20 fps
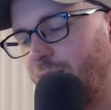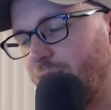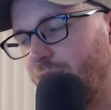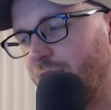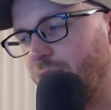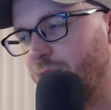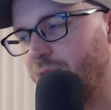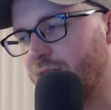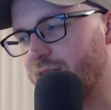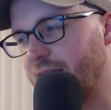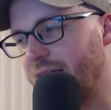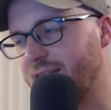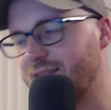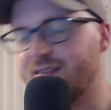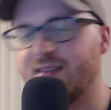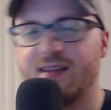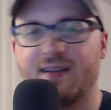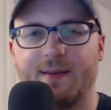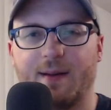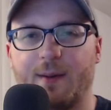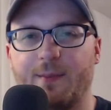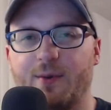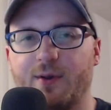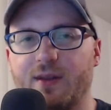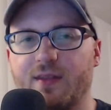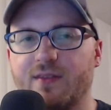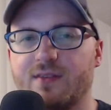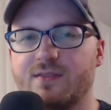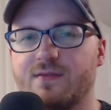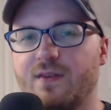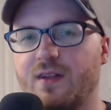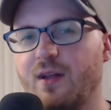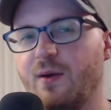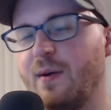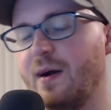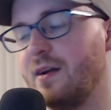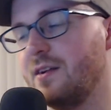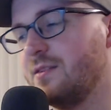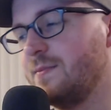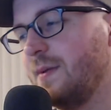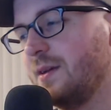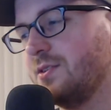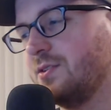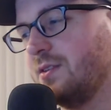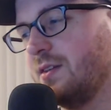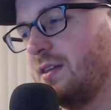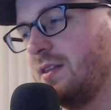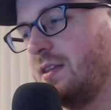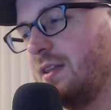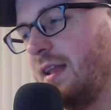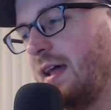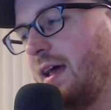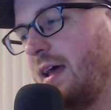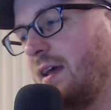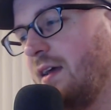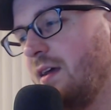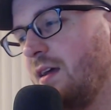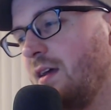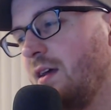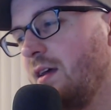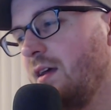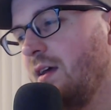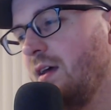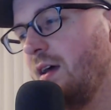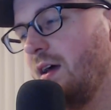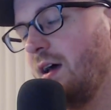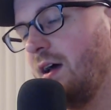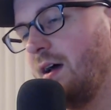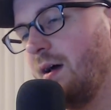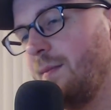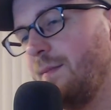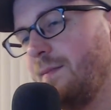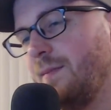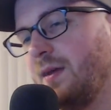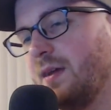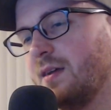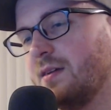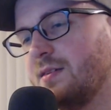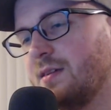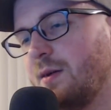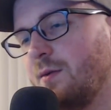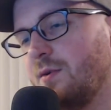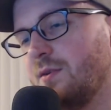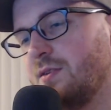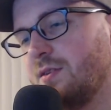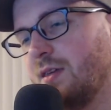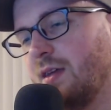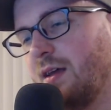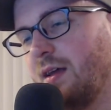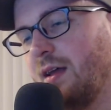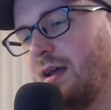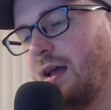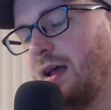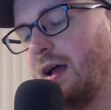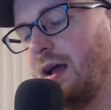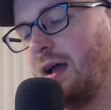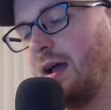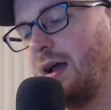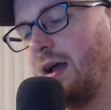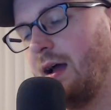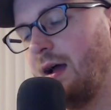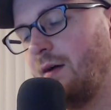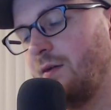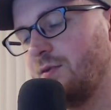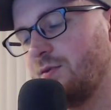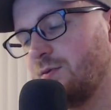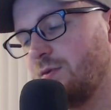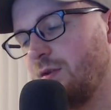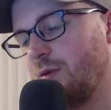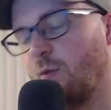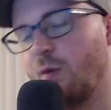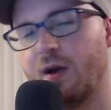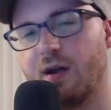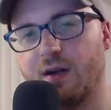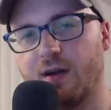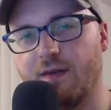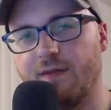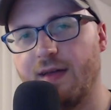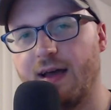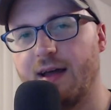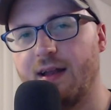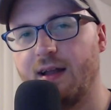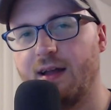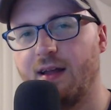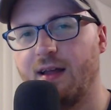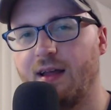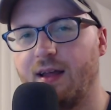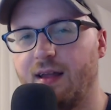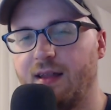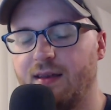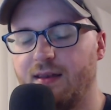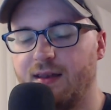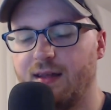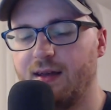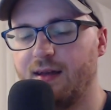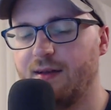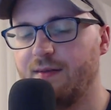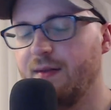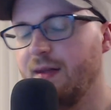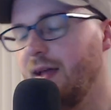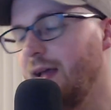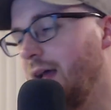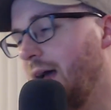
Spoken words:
was hesitant about putting this video out, especially today, because I was really wary of that.